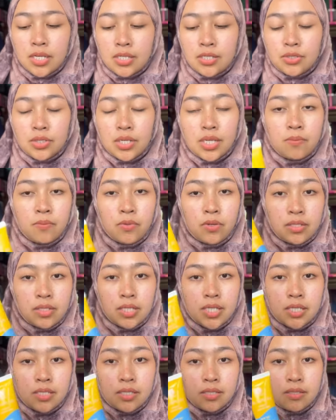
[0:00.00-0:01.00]
So I bought
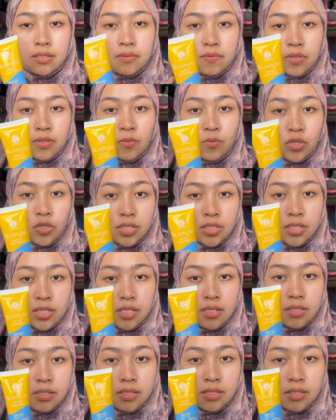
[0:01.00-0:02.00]
this from
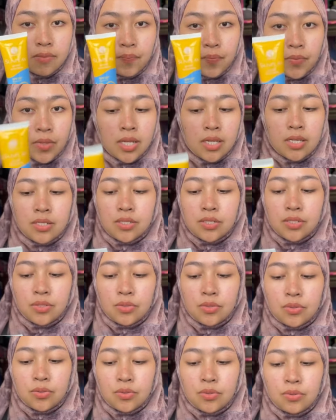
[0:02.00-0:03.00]
Watson's.
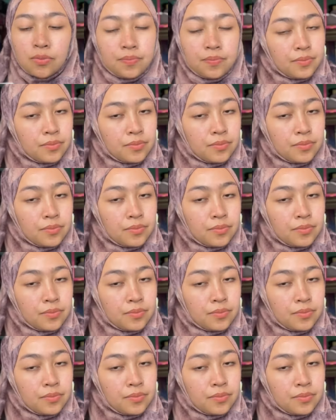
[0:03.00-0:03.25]
So